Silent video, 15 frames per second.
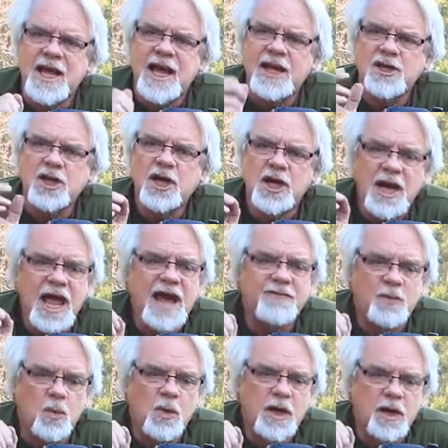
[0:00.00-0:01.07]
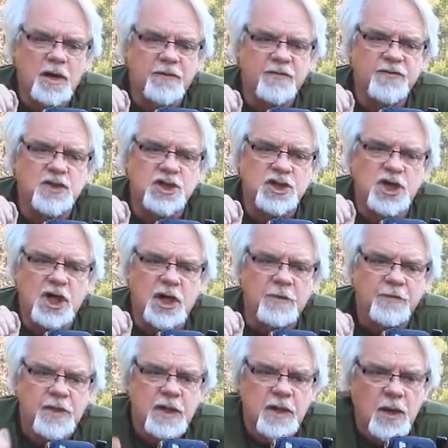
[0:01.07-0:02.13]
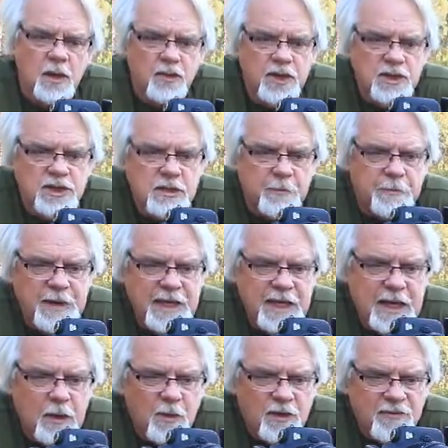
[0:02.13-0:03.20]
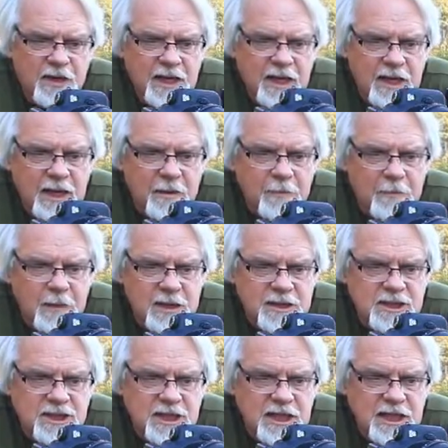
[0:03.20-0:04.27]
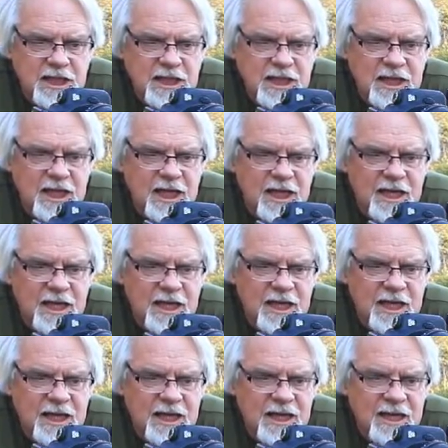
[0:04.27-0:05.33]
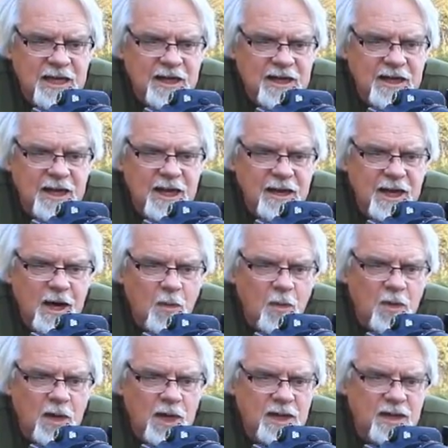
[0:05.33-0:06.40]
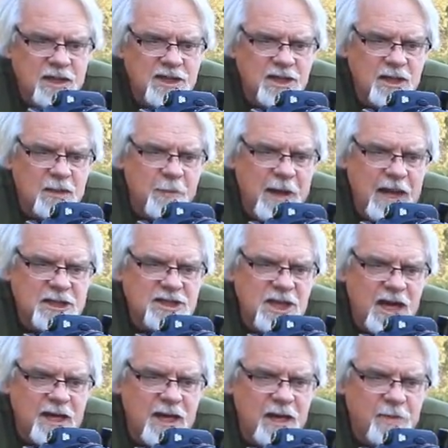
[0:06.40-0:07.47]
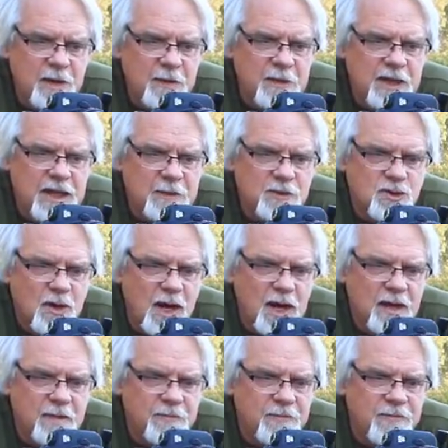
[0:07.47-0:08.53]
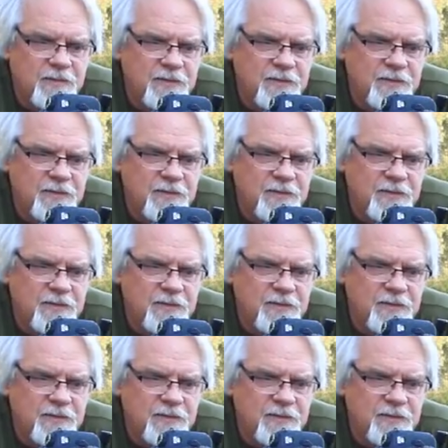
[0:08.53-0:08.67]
And you're going to have a winner for sure. Oh, there's a bee. I wonder if I can get him. Let's see. Yeah, got one. He's on the back side now, but I'm going to keep trying.